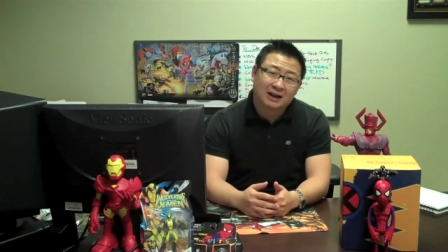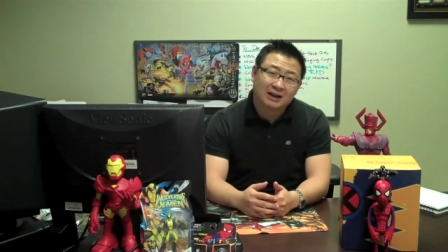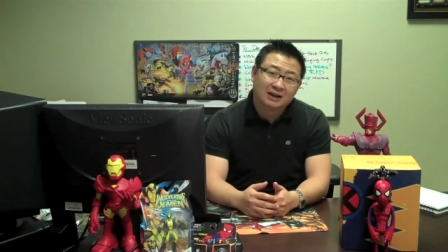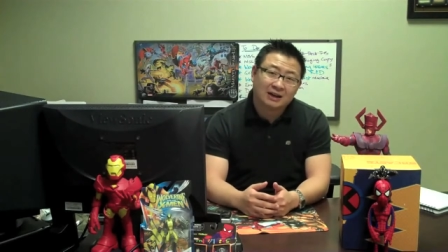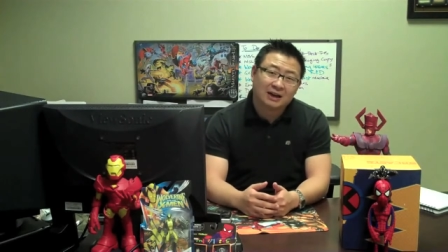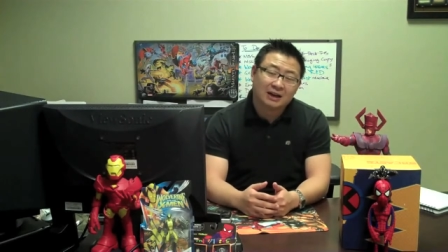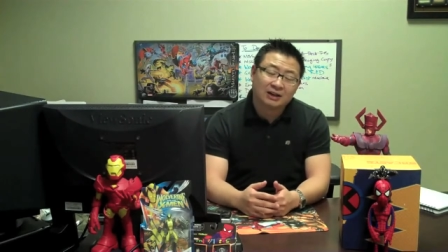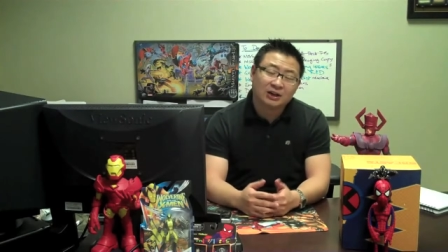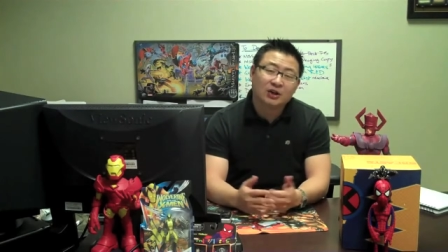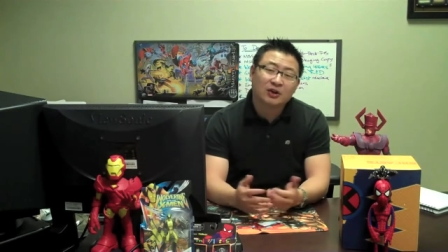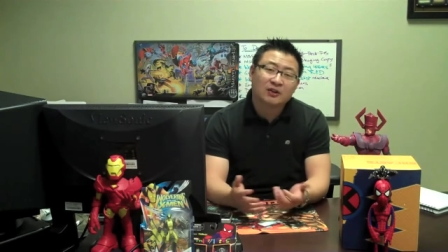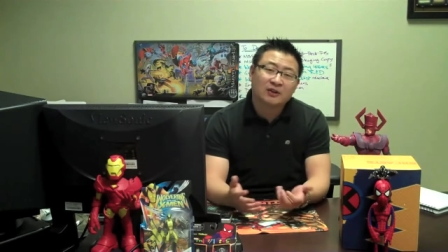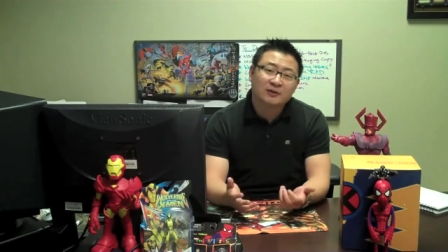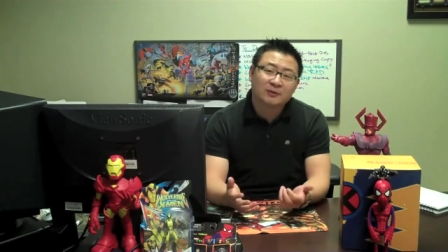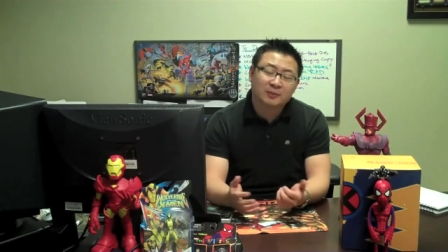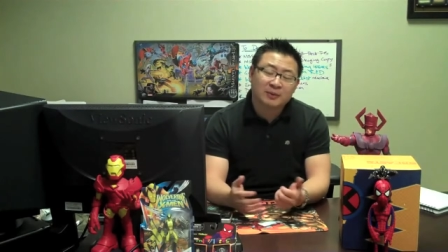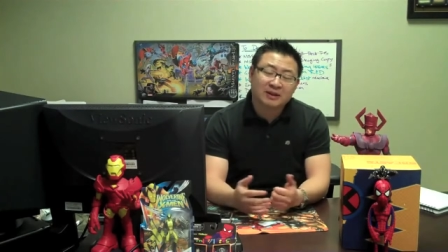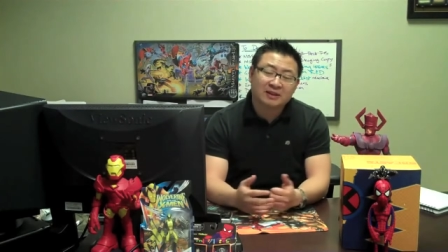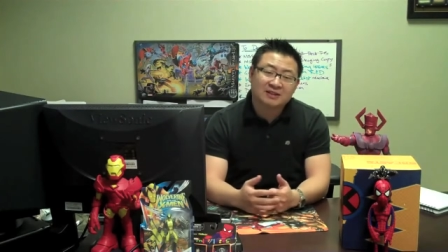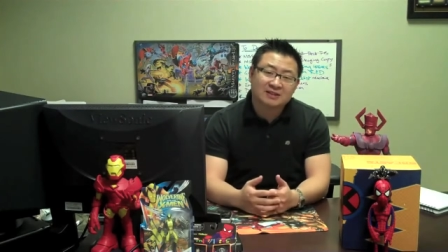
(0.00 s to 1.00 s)
I know there have
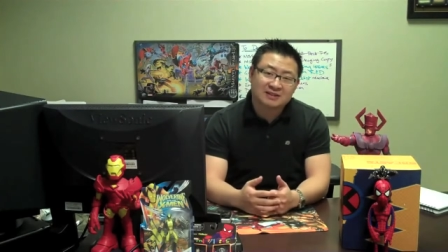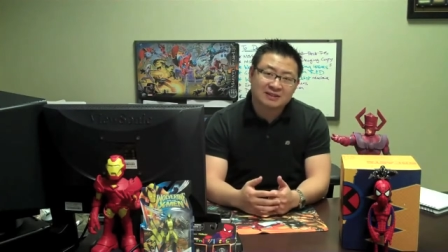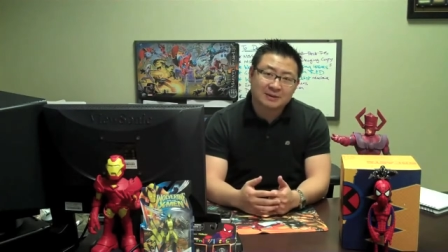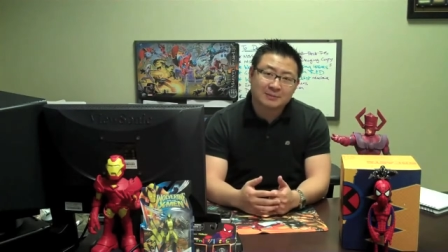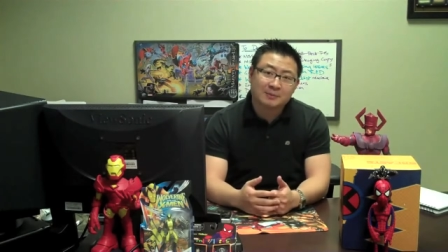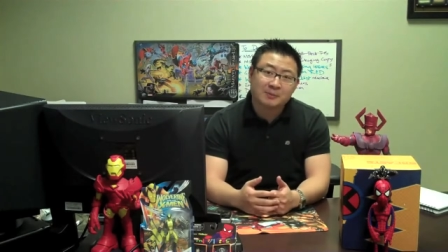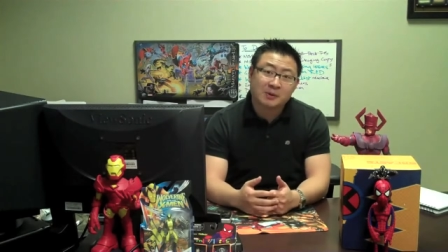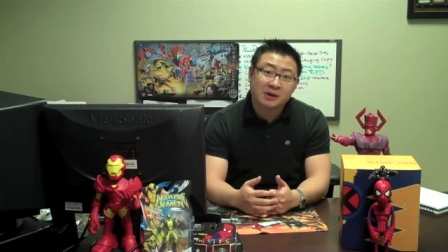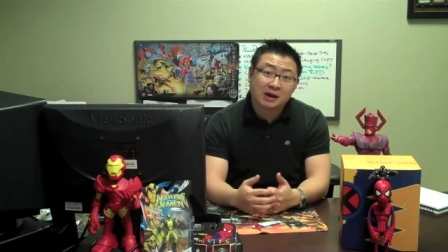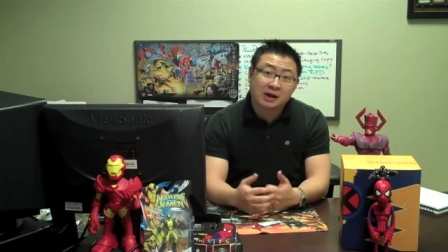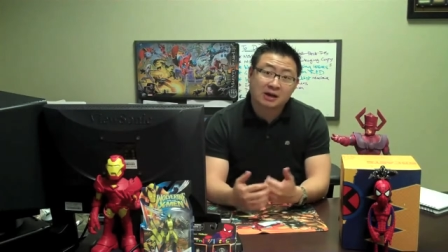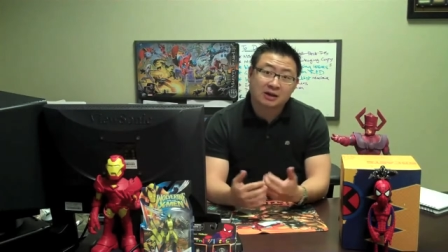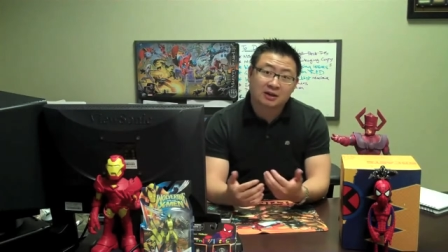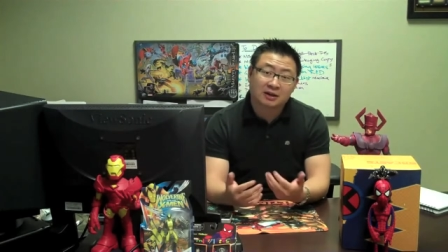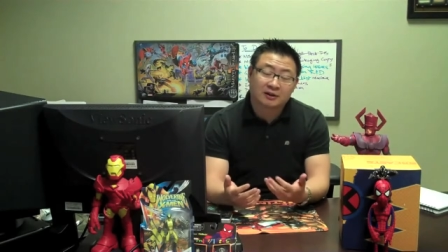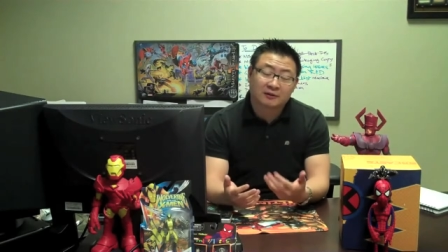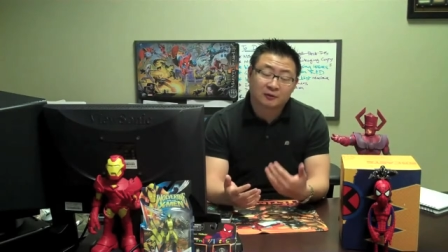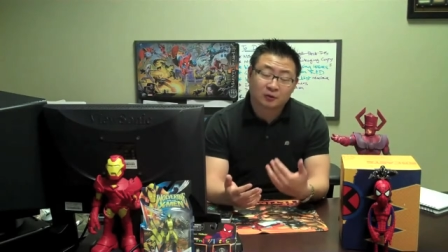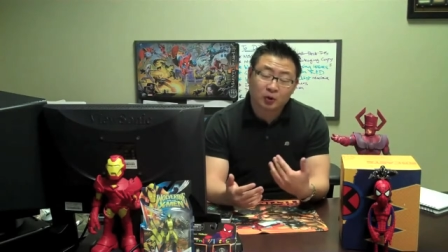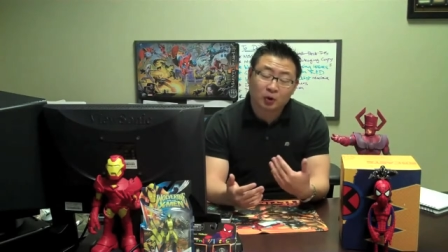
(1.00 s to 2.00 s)
been some kind
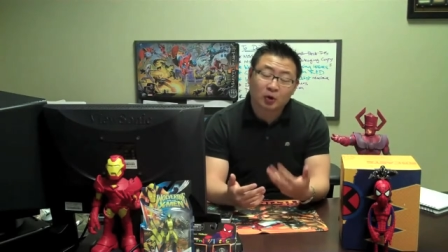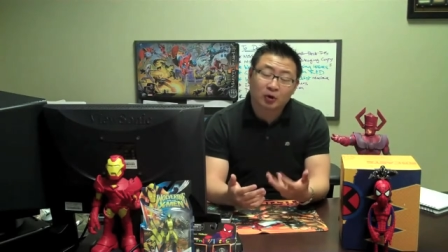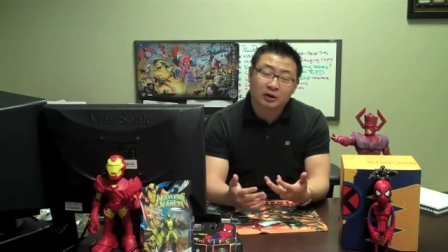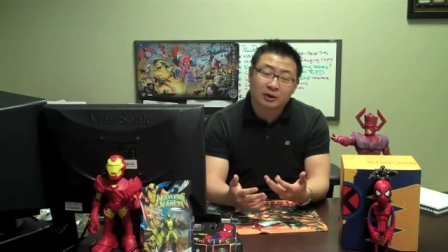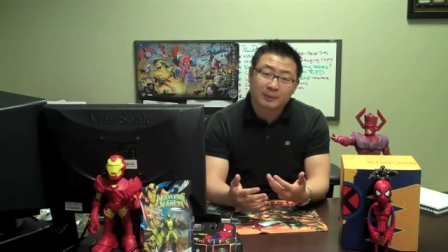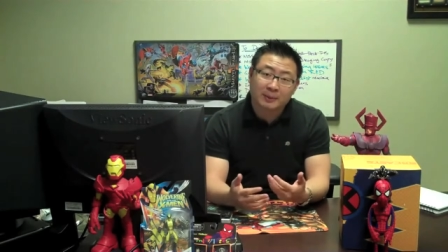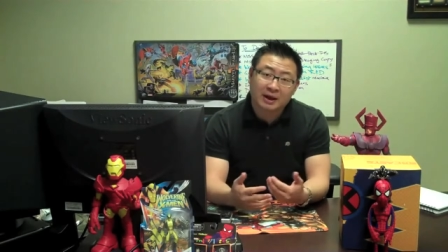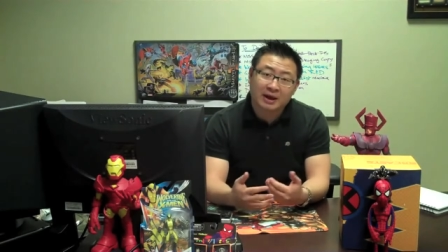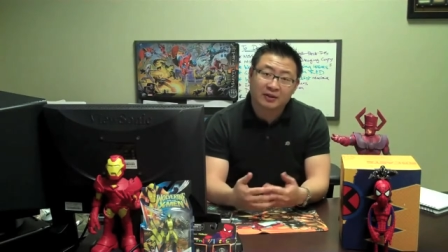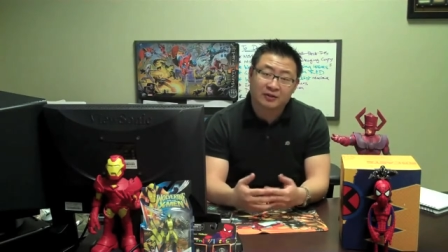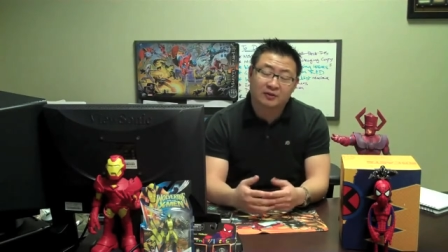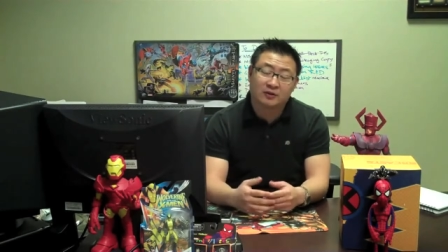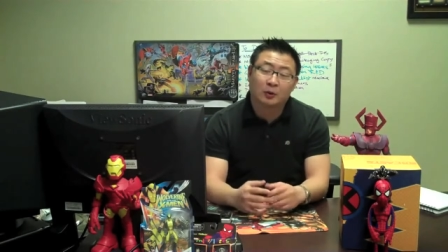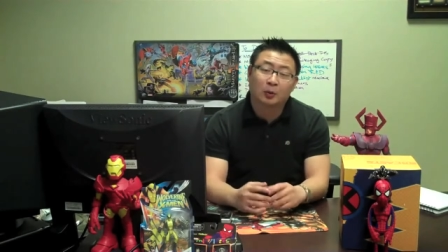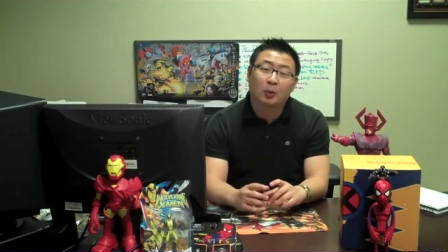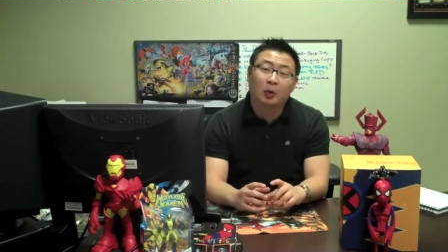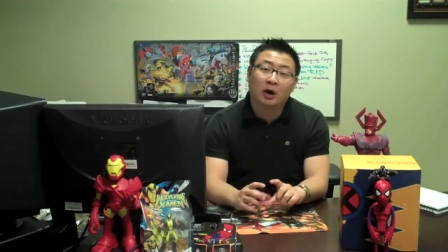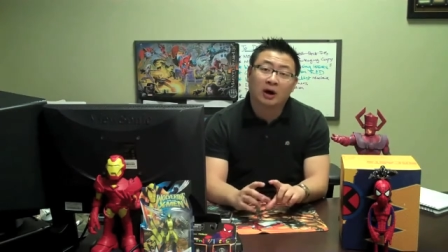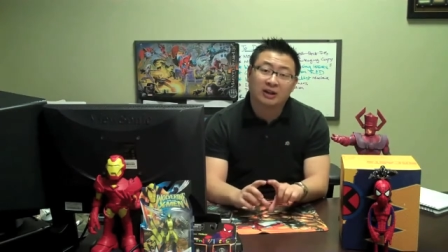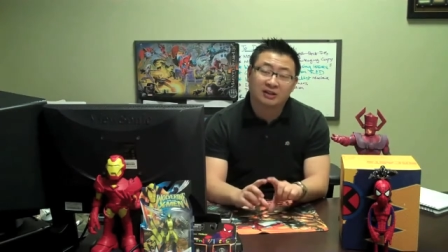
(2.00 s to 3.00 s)
of talk about the
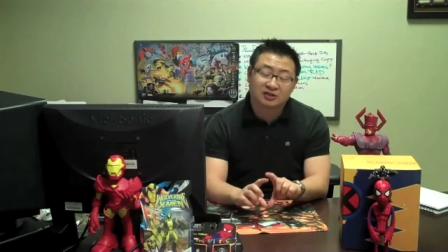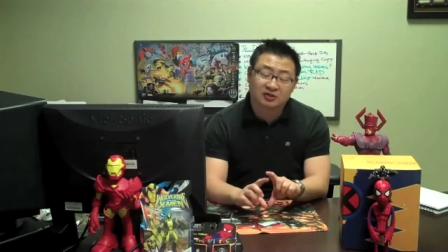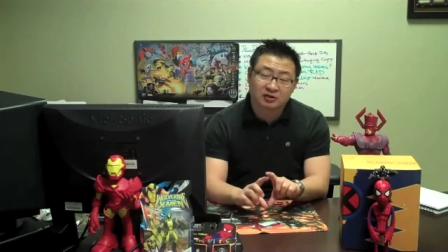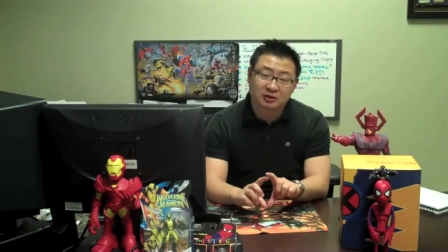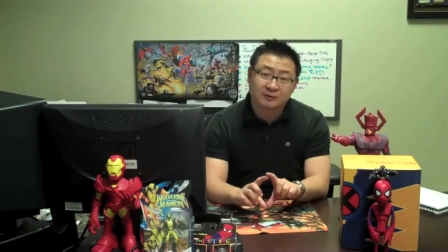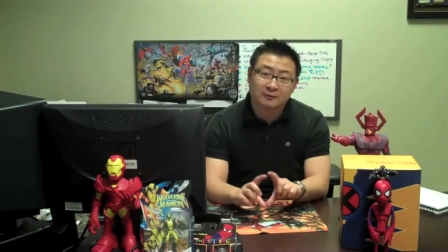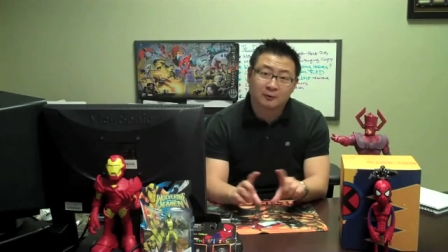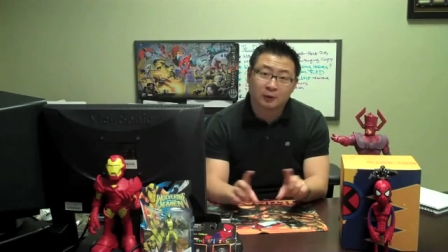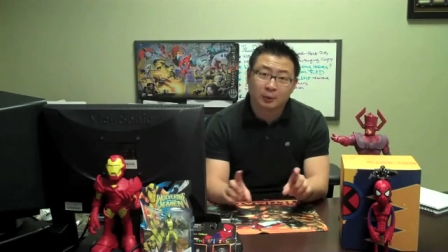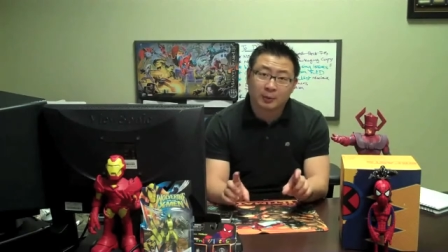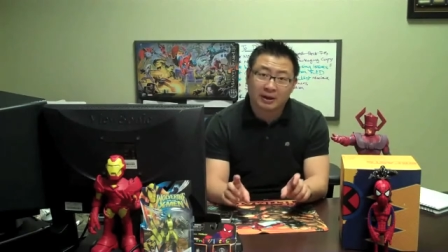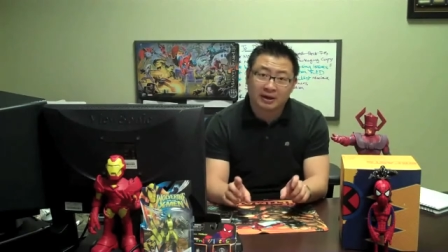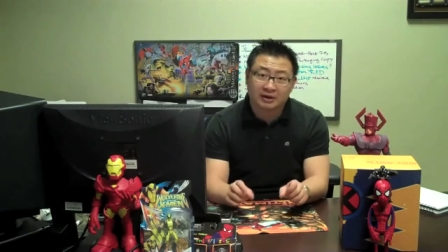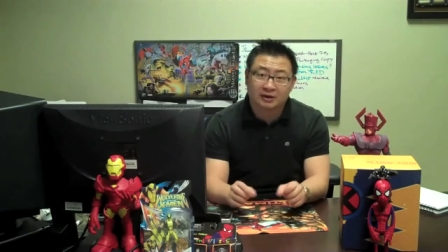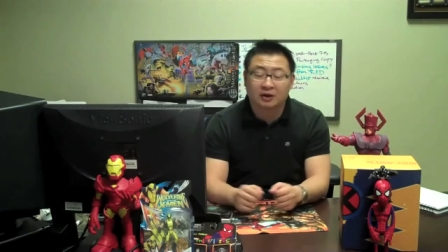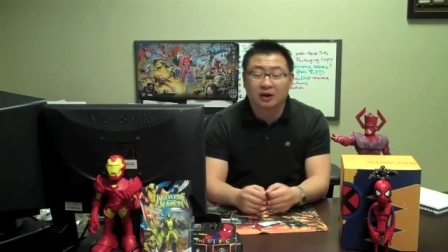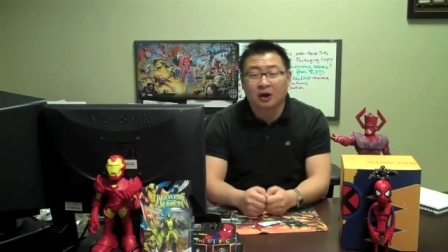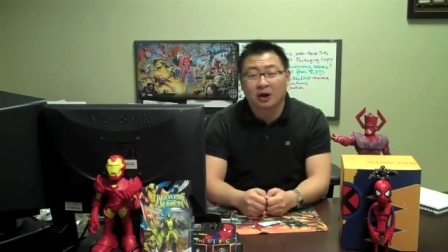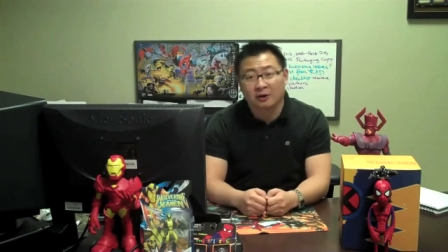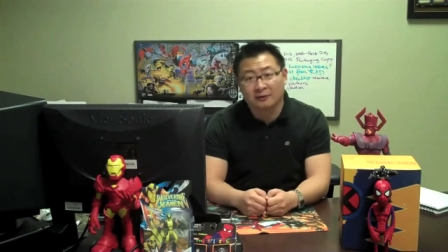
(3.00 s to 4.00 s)
widescreen format
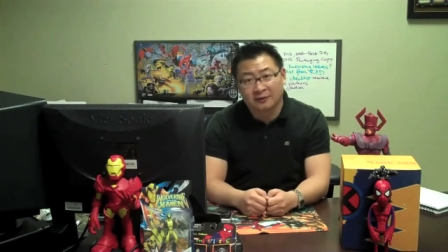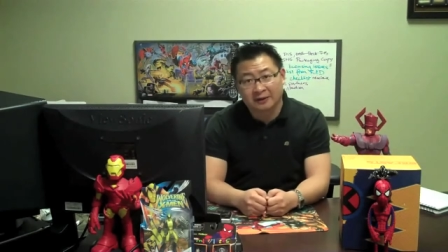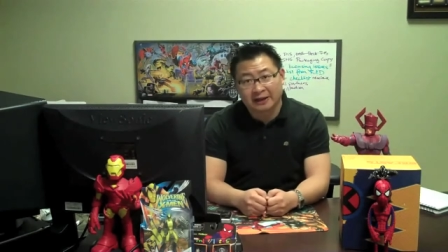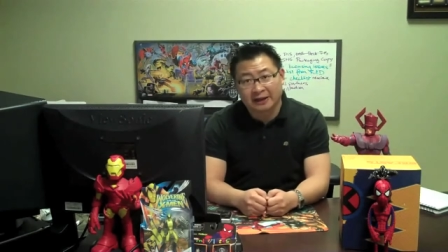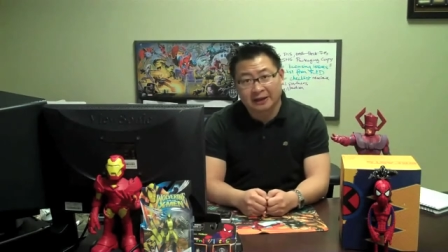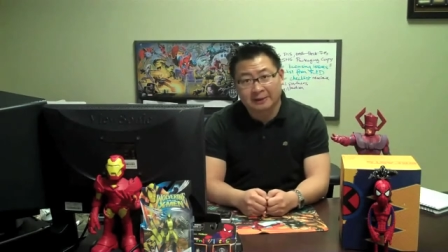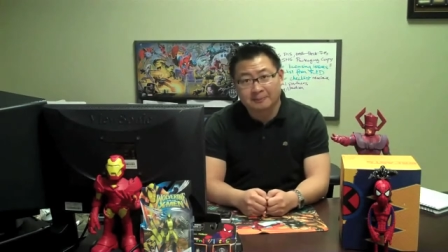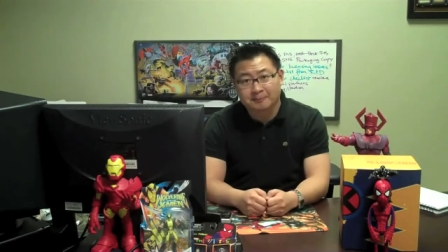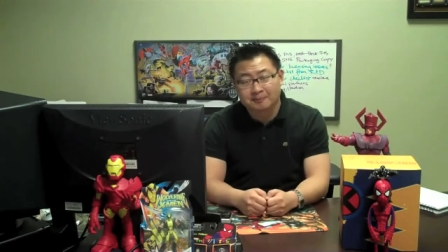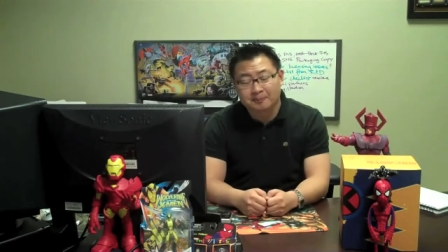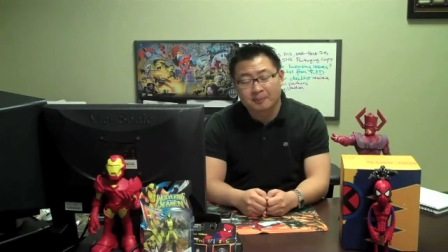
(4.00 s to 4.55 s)
of the game.